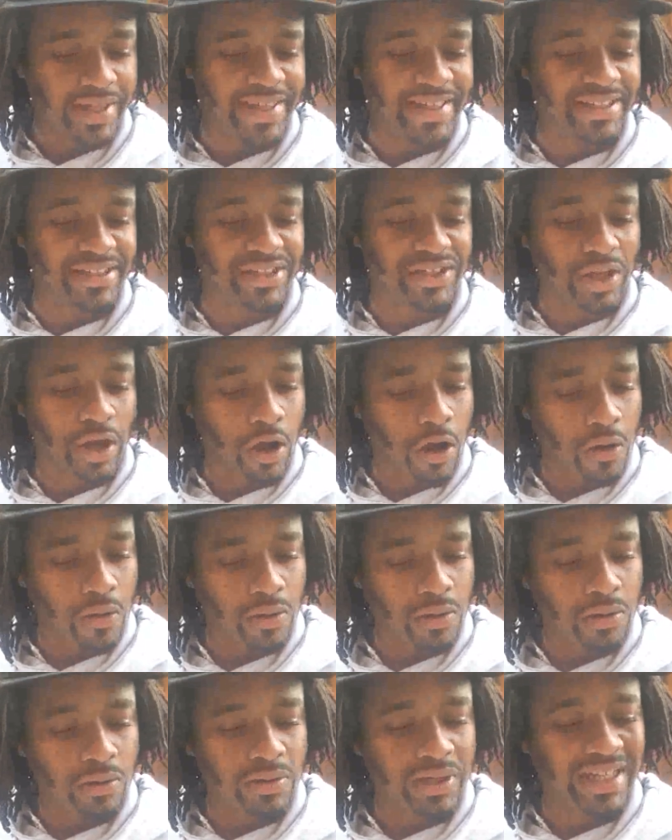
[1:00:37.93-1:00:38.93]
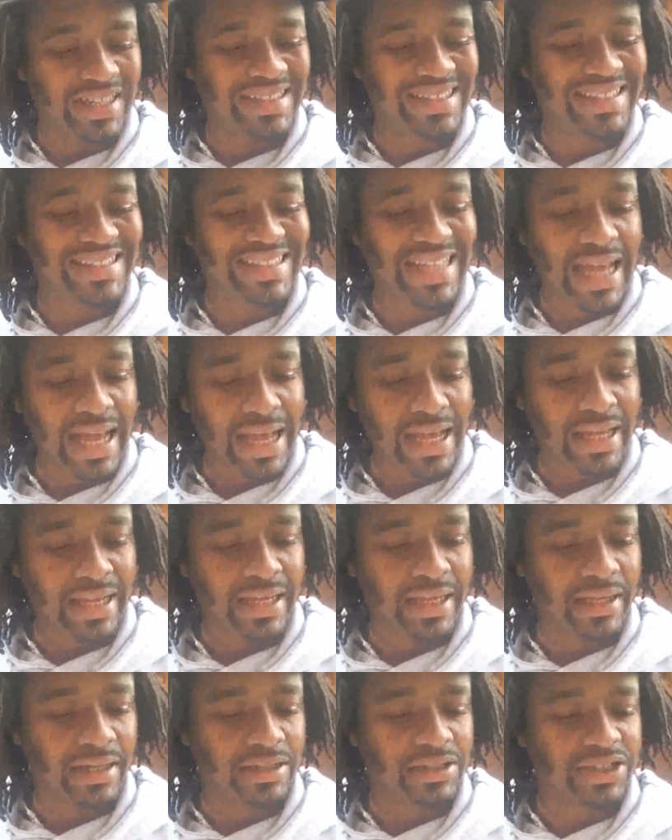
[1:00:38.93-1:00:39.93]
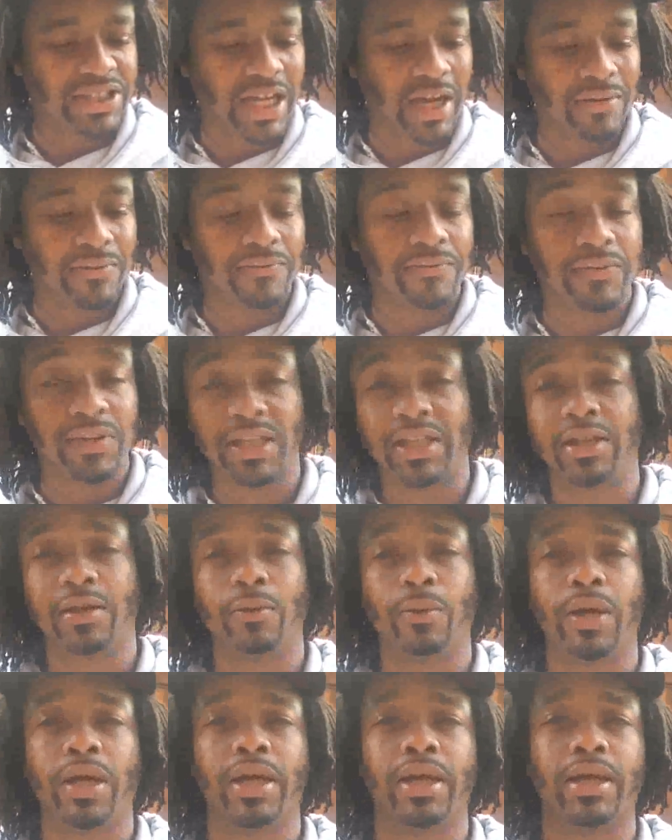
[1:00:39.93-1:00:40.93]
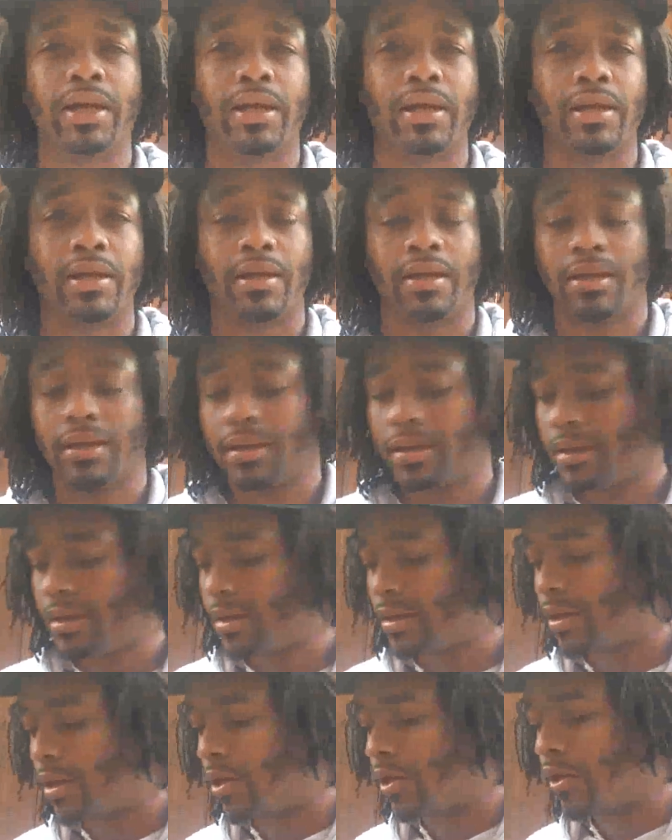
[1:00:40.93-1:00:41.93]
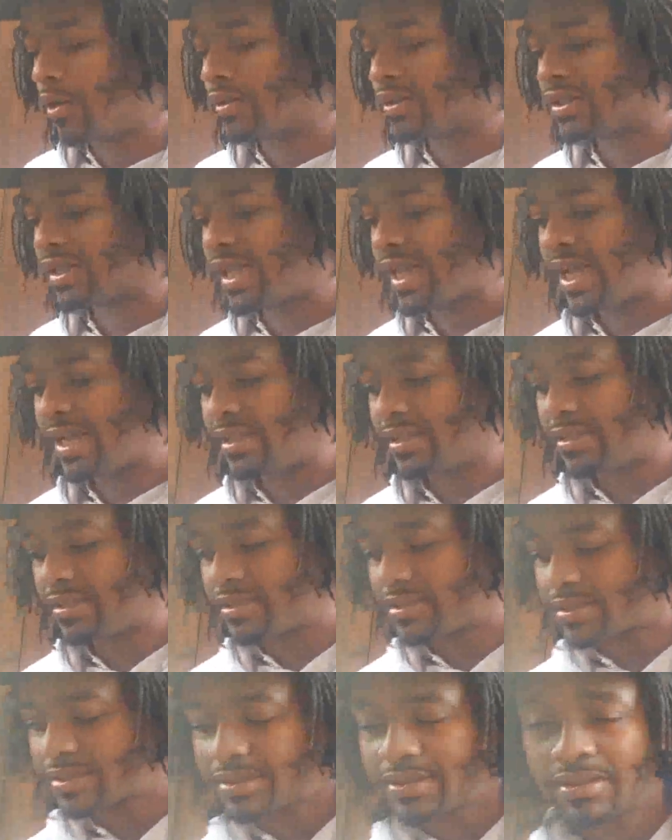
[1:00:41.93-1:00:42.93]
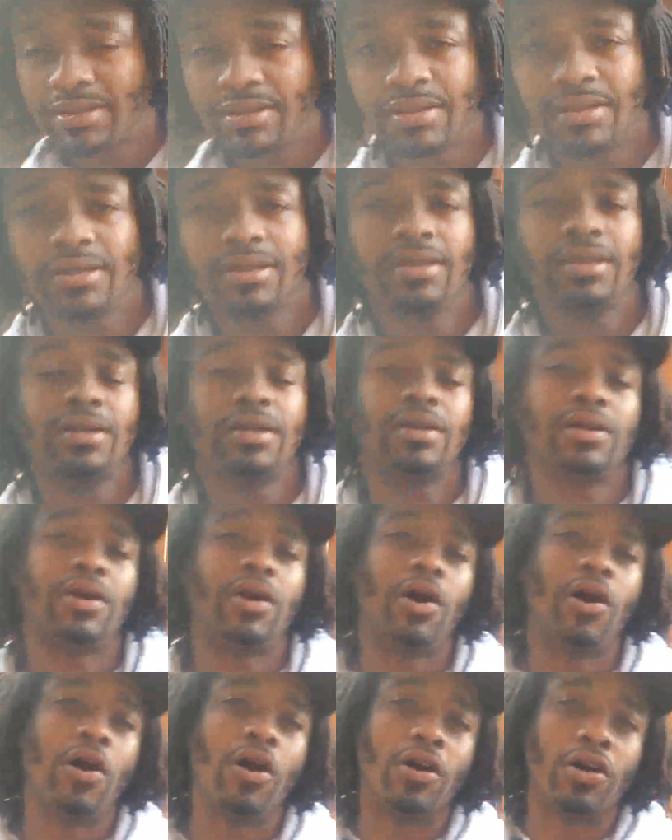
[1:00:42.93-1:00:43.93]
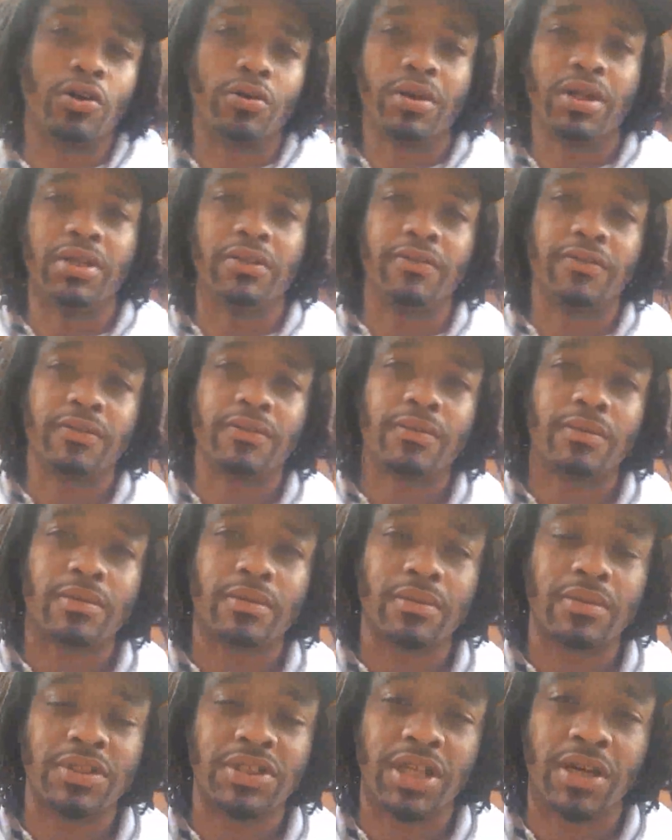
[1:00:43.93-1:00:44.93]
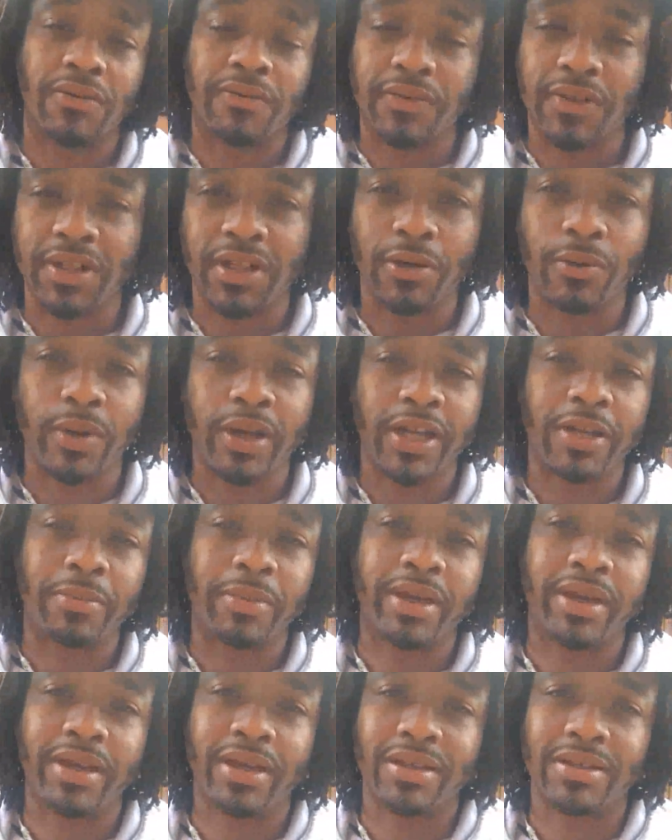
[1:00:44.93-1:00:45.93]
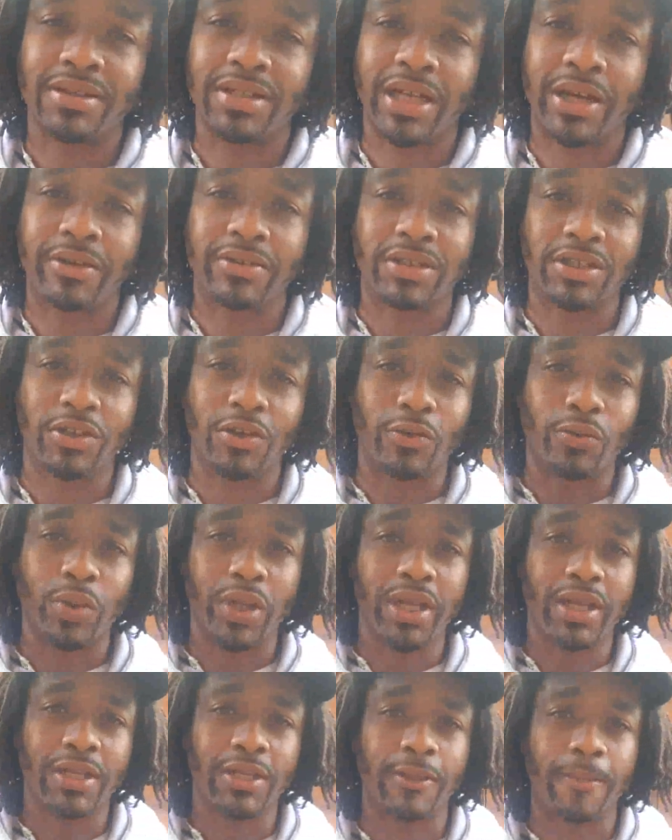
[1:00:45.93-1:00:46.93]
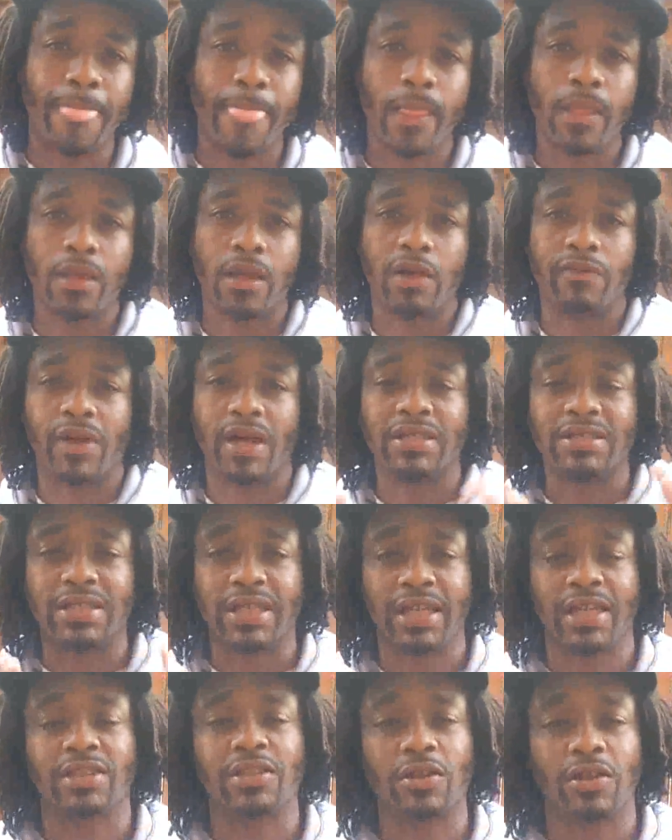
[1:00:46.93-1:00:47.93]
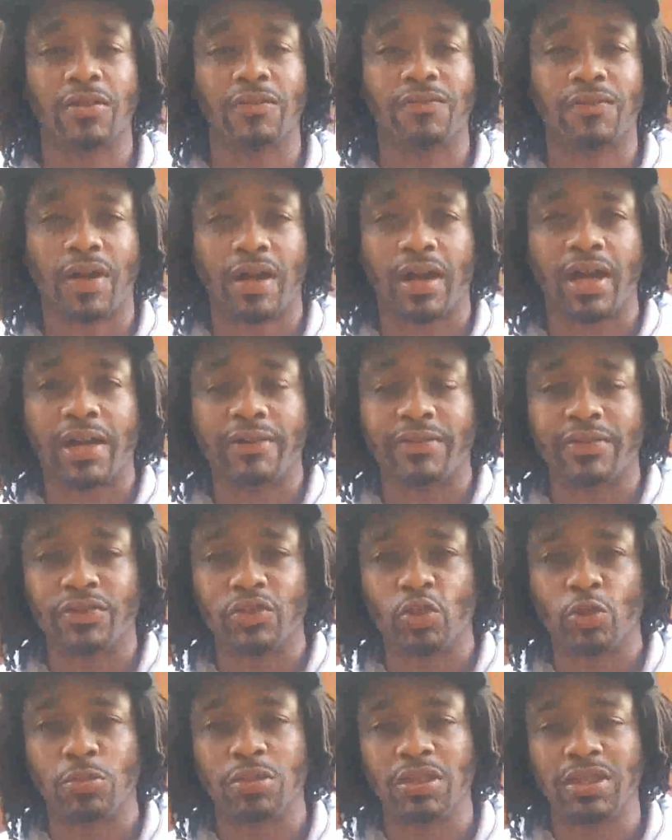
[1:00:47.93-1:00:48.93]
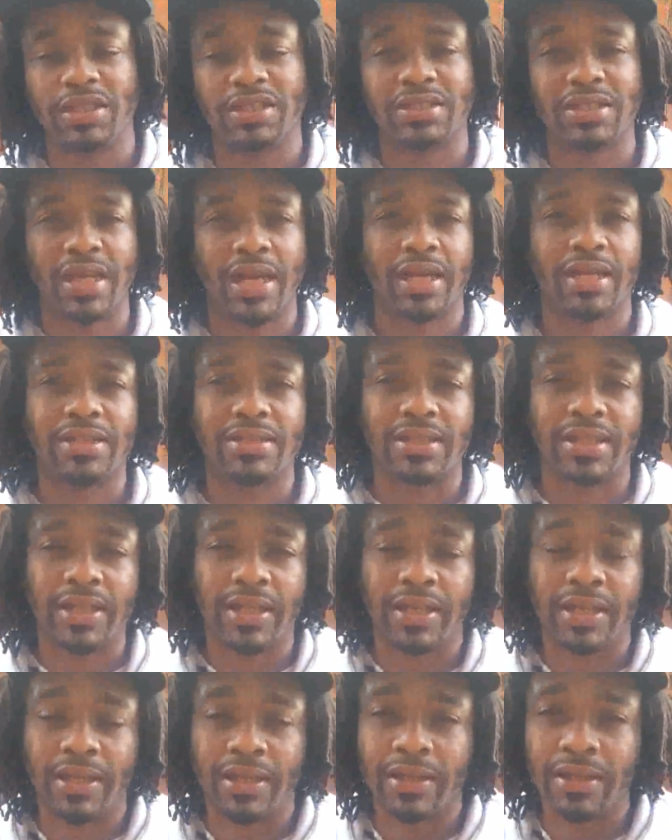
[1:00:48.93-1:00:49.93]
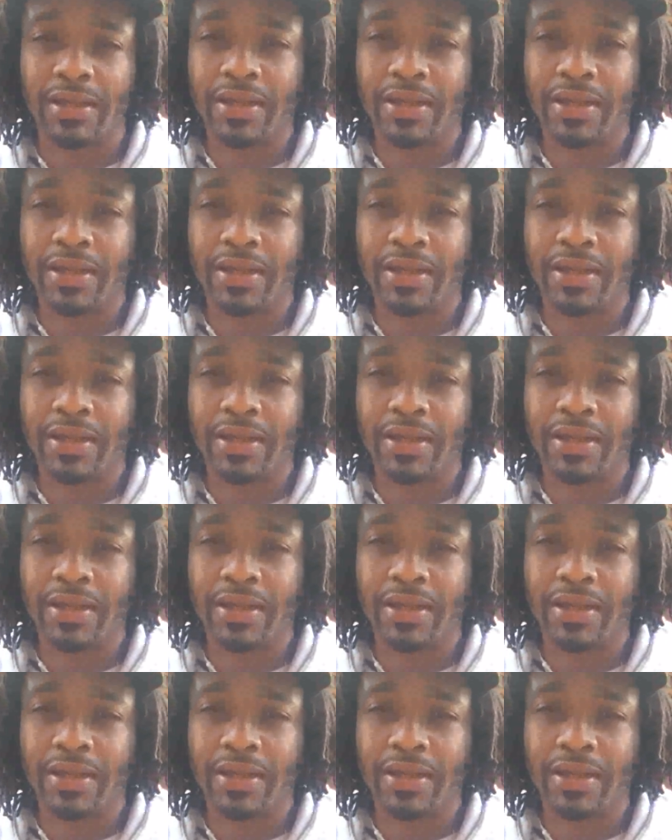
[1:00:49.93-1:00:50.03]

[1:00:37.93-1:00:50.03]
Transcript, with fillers: And sorrow and sighing shall flee away. All sadness, all grief shall flee away, man. So that was a little reading of Isaiah 35 and Jubilees 9 to 10.